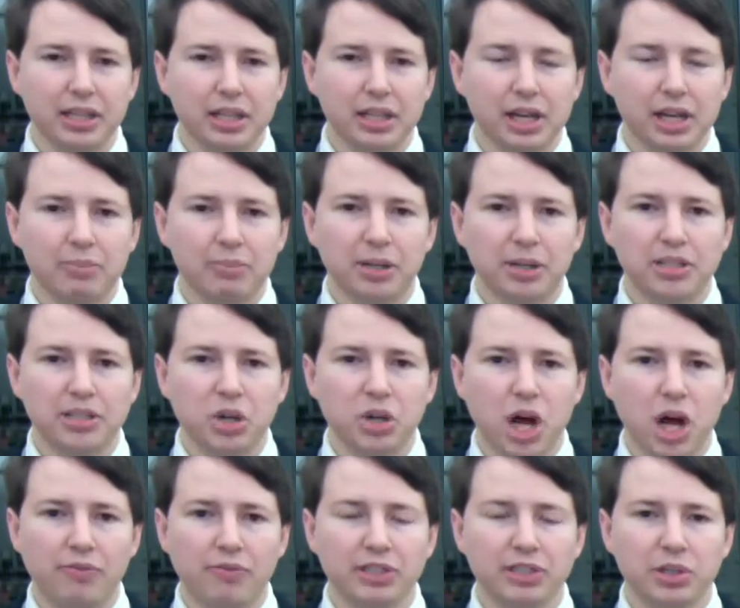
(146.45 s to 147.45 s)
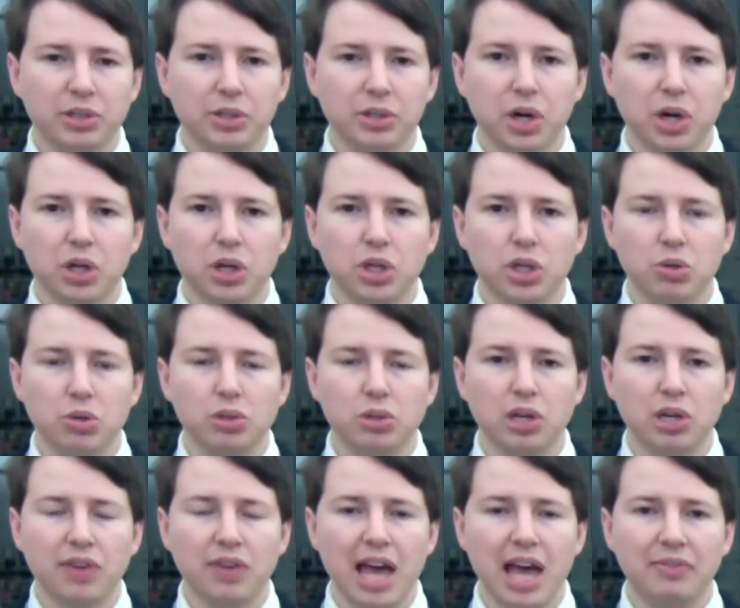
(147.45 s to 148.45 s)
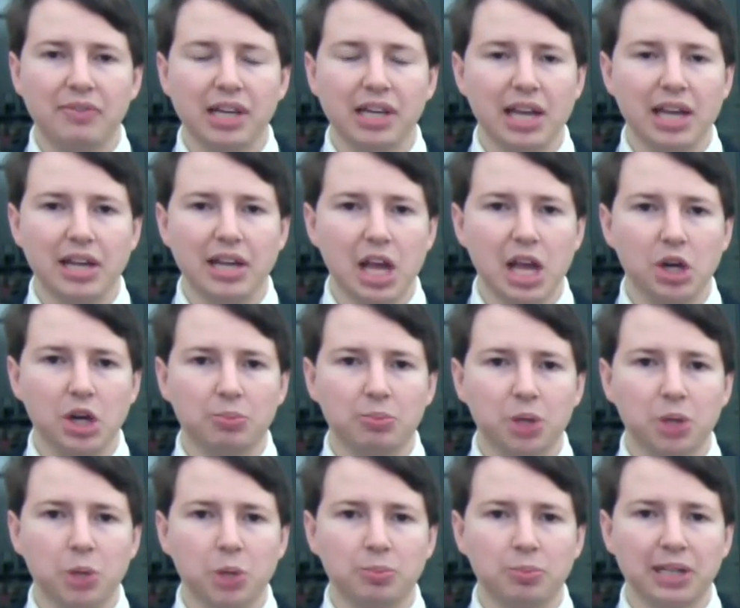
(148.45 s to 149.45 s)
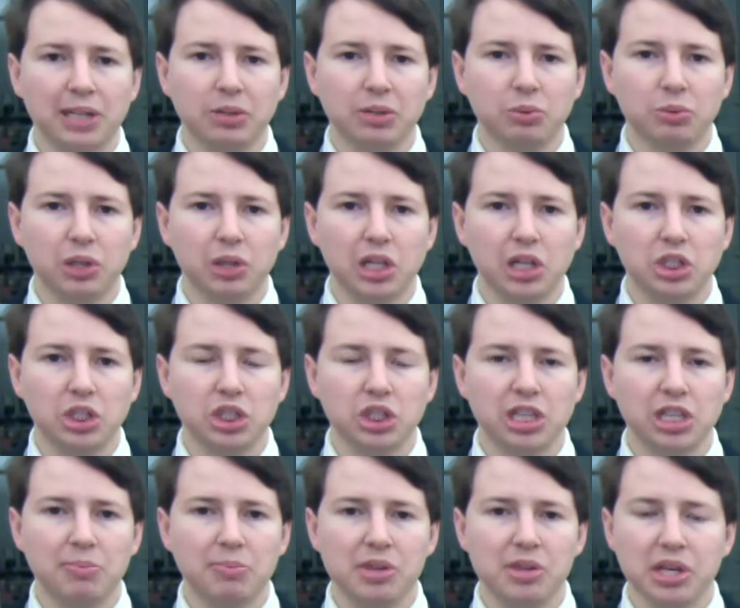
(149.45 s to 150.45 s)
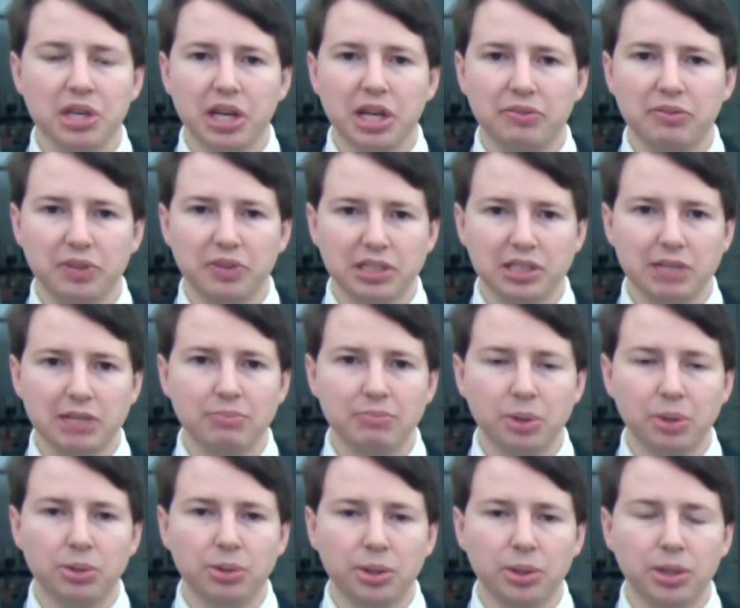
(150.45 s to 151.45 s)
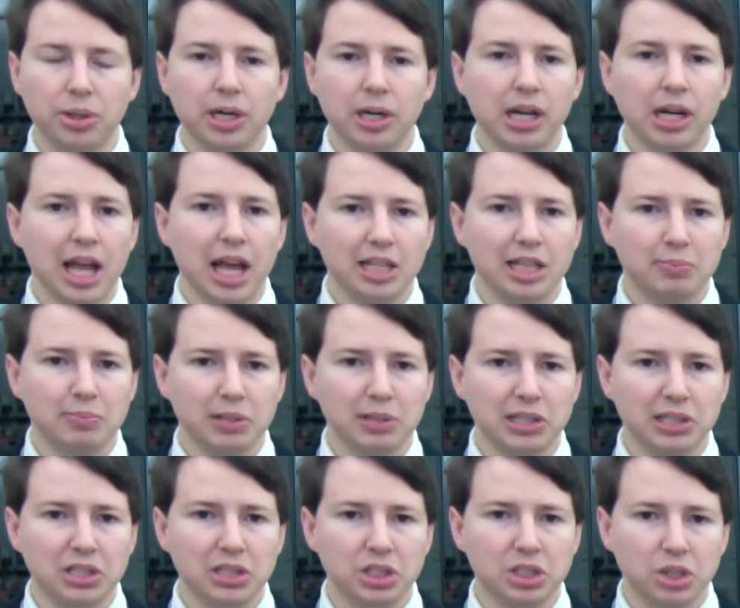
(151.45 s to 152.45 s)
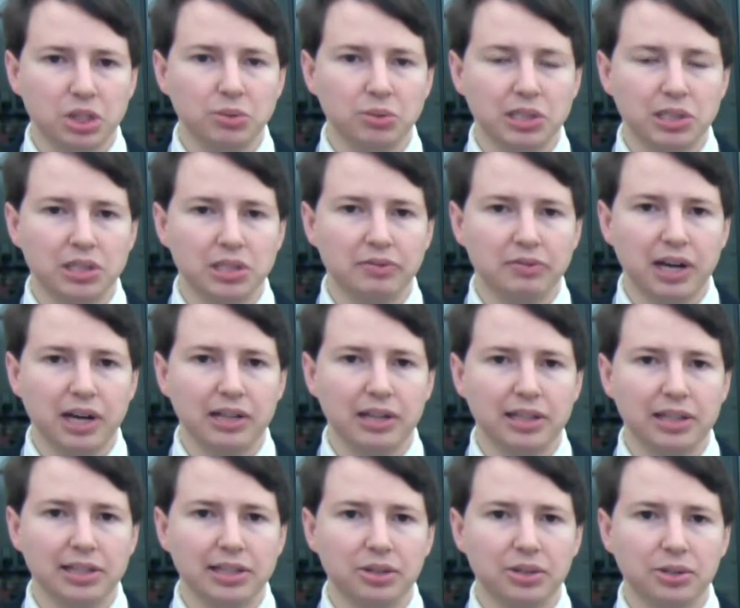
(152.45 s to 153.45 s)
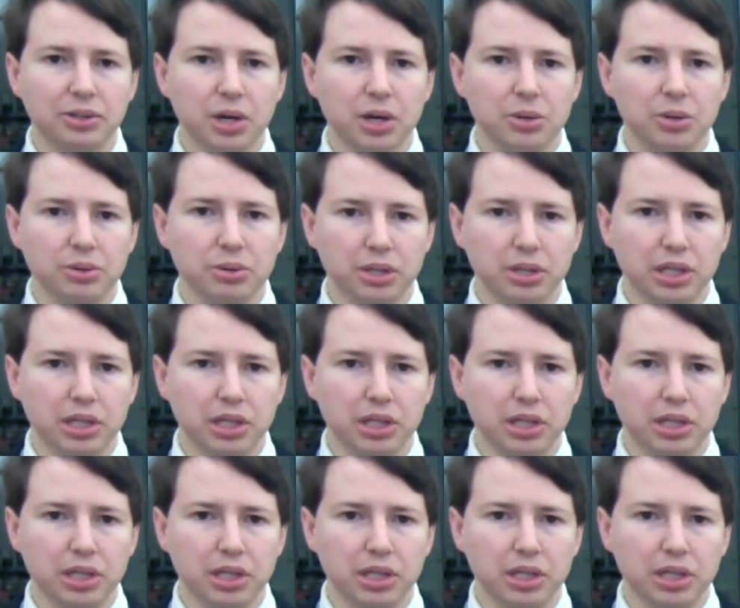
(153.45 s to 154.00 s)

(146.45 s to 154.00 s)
A prison officer accused of having an inappropriate relationship with a convicted murderer has pleaded guilty to violating her oath.